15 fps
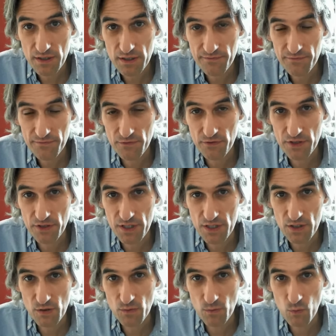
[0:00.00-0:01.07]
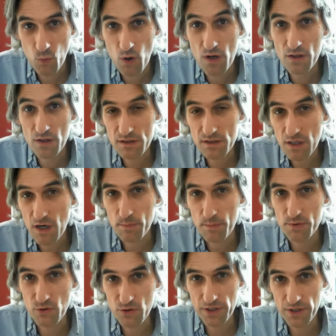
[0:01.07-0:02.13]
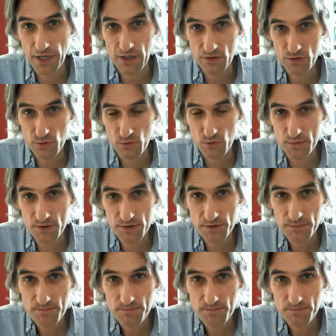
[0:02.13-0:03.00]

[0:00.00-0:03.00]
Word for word: for the World Cup knockout tournament.